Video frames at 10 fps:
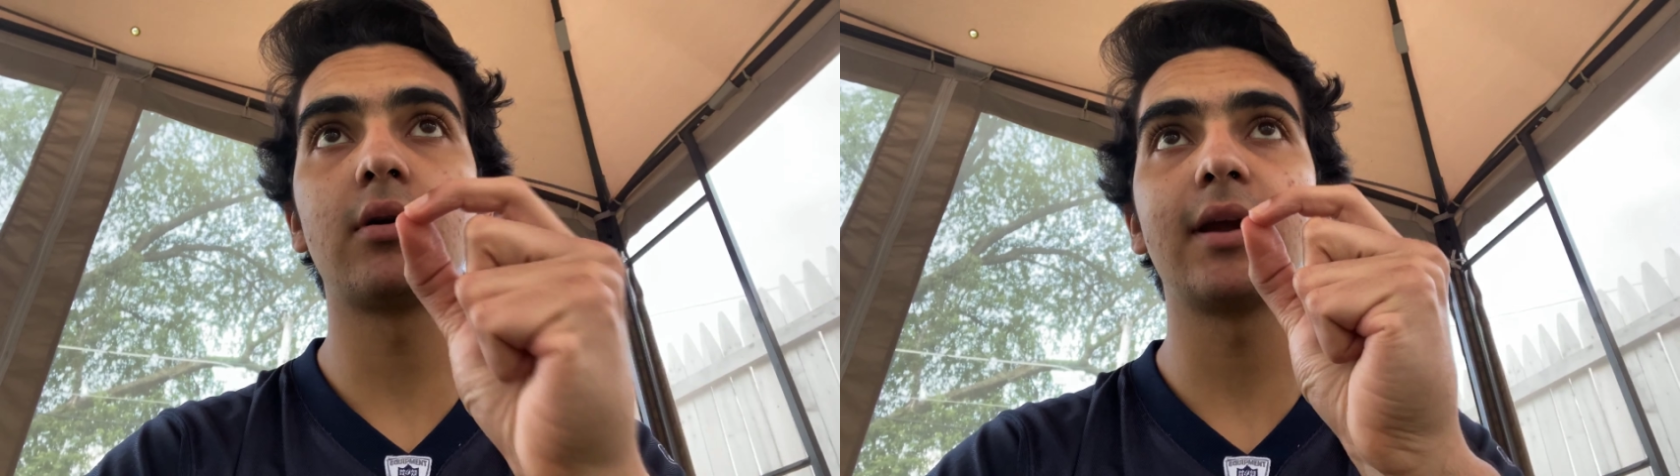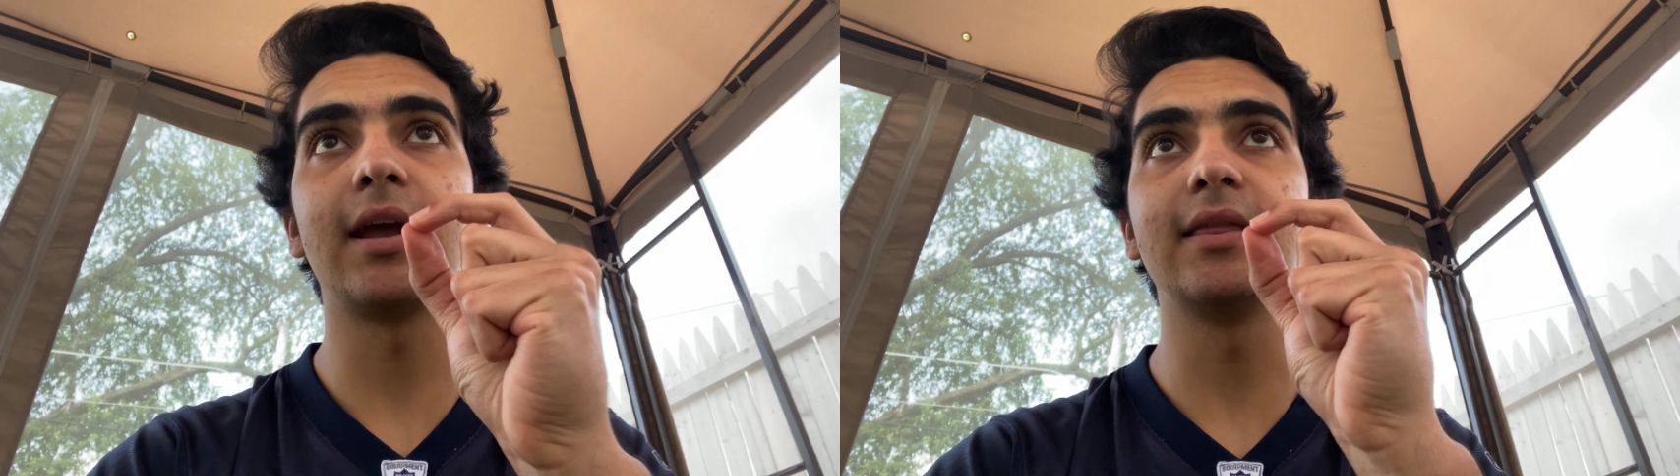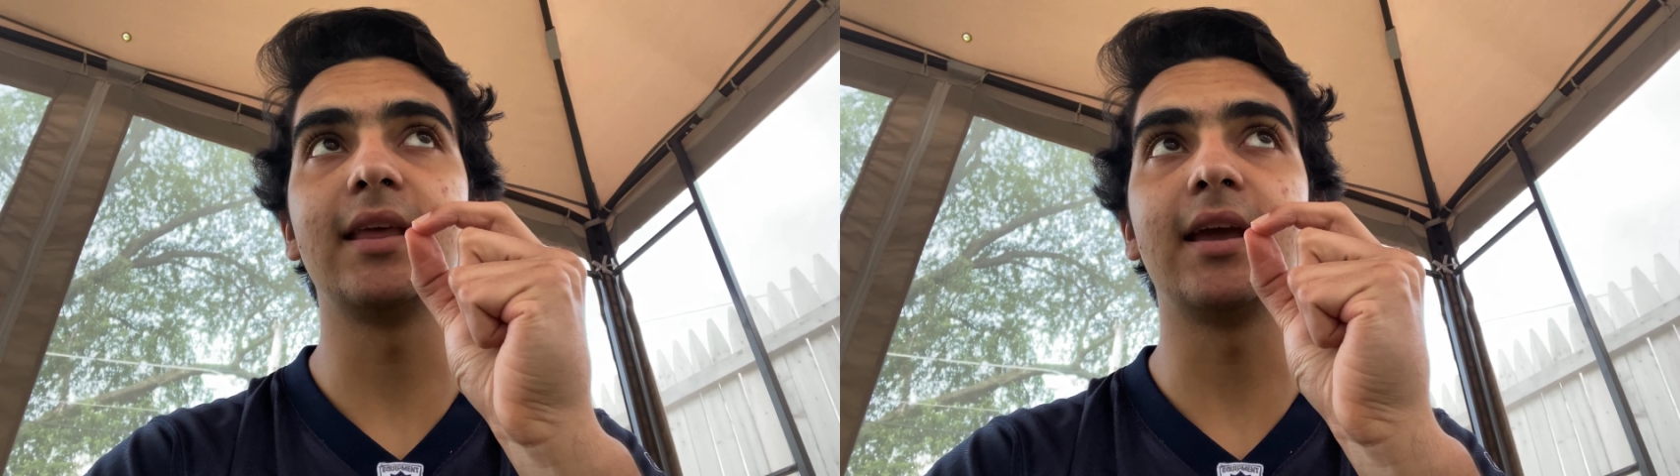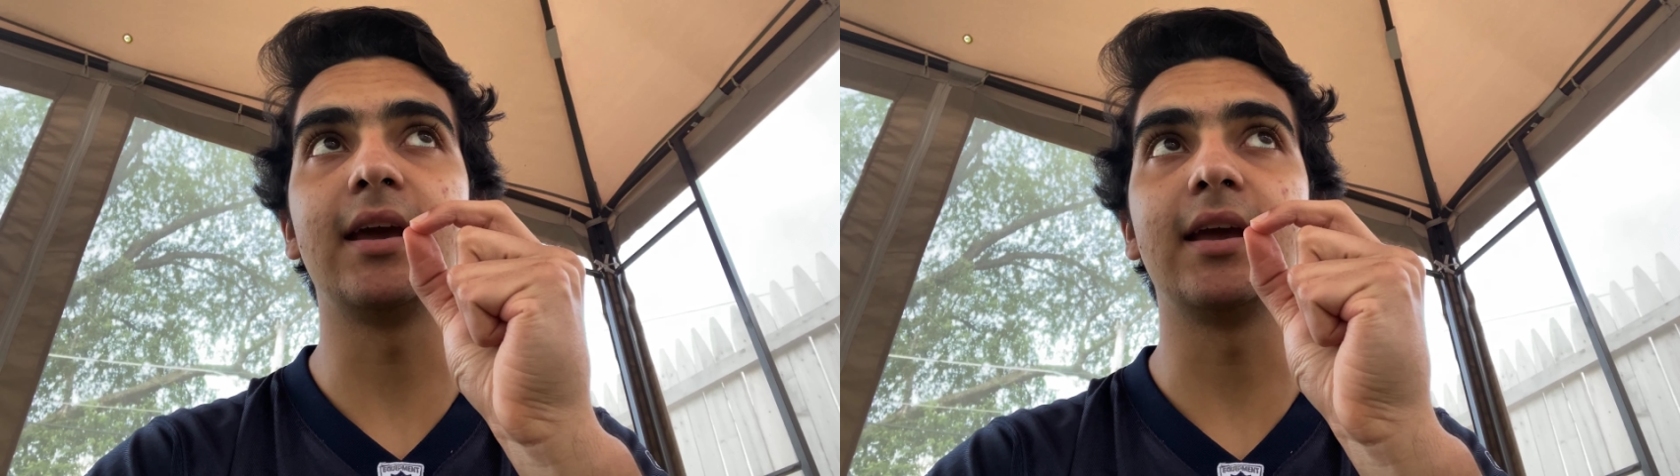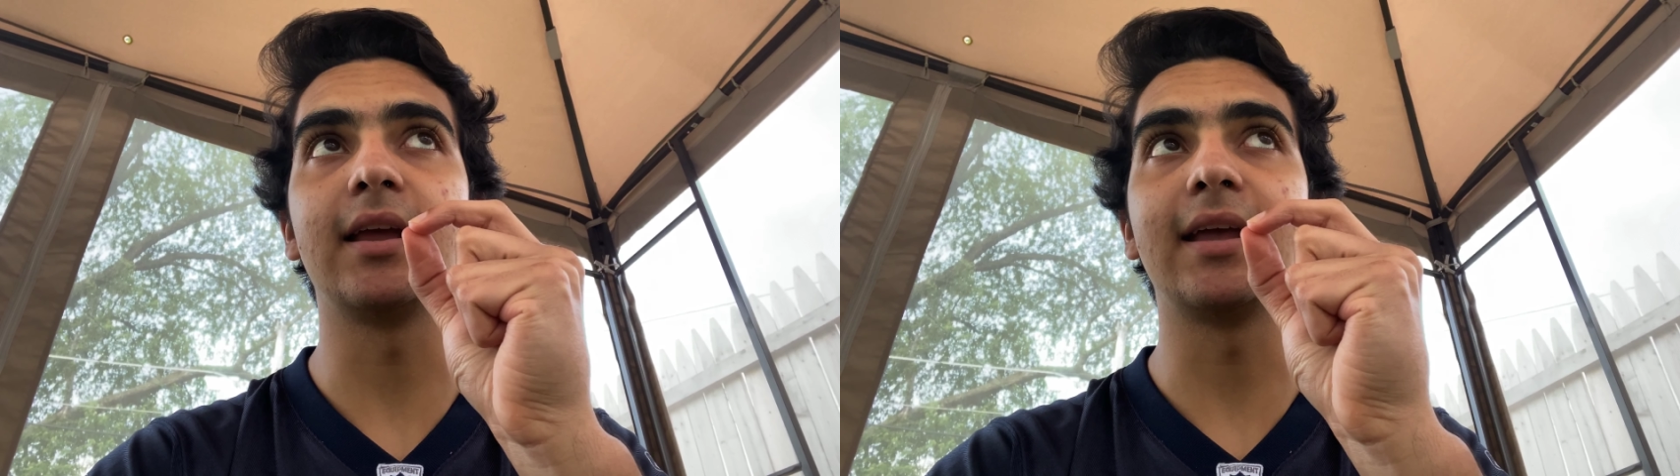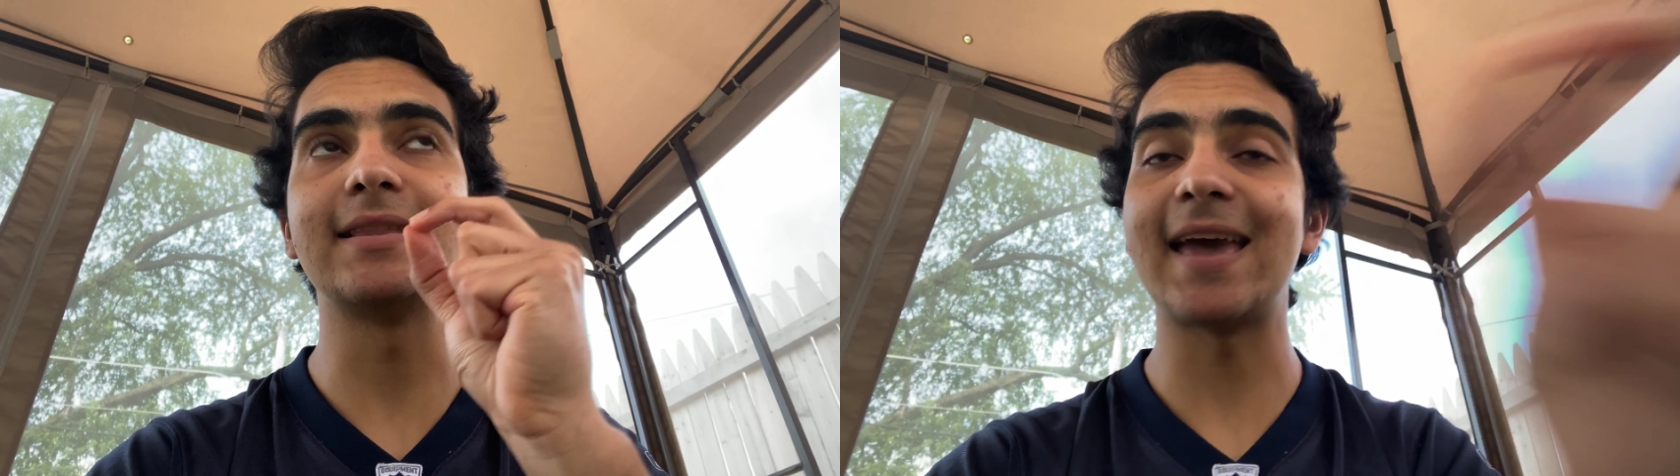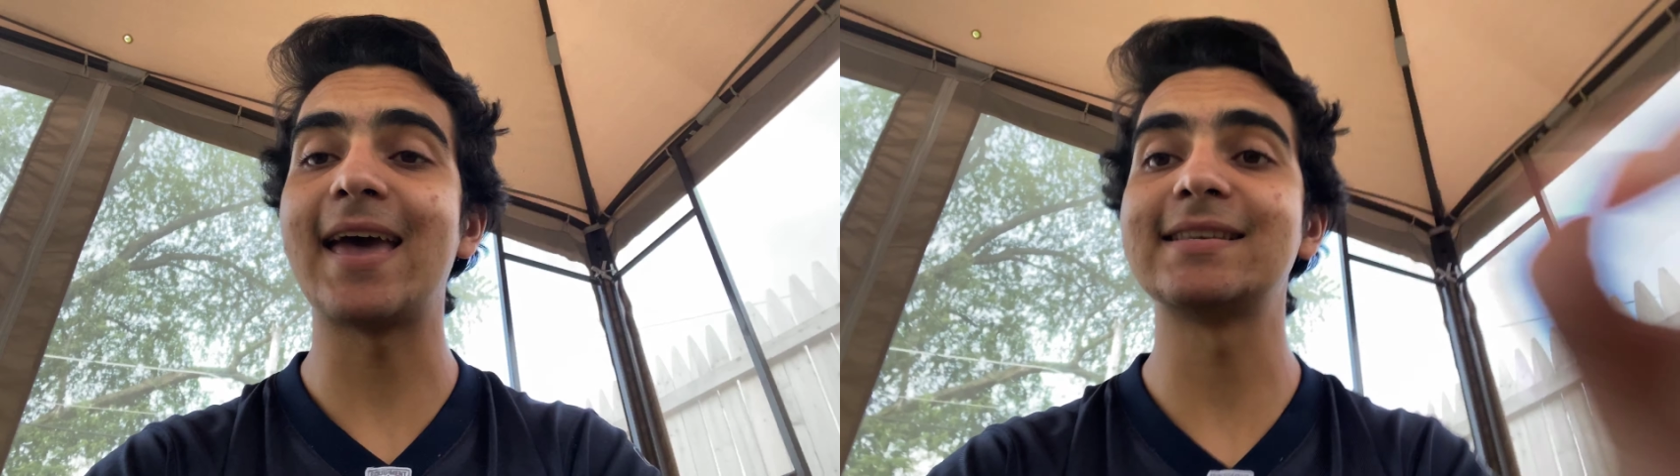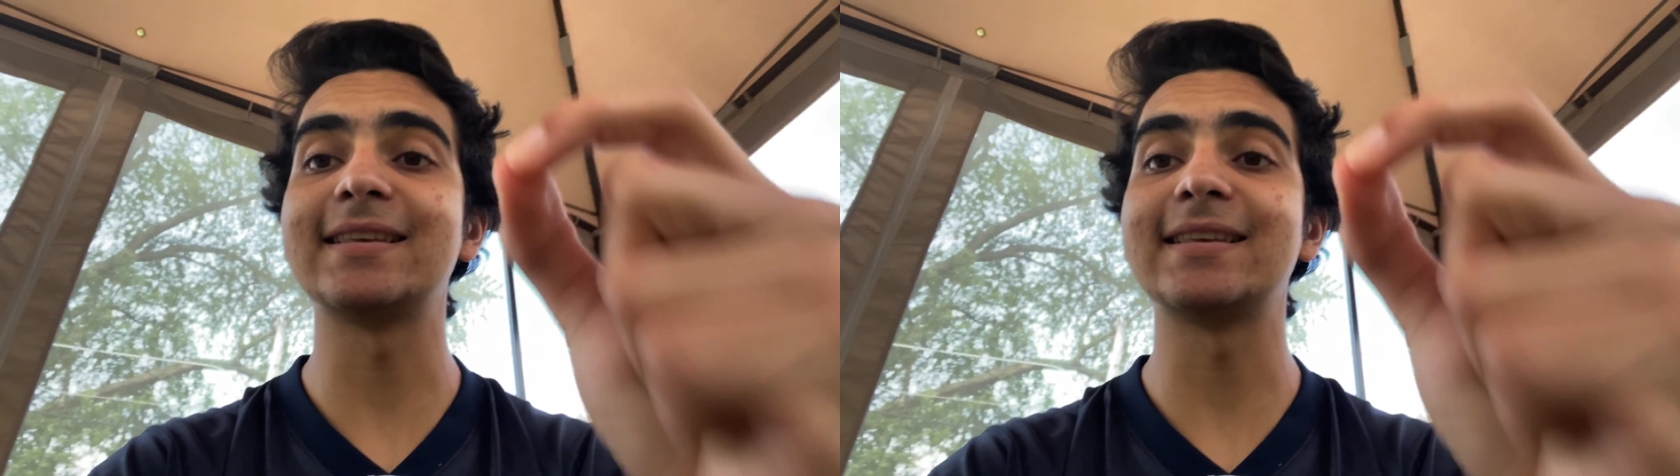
in a task,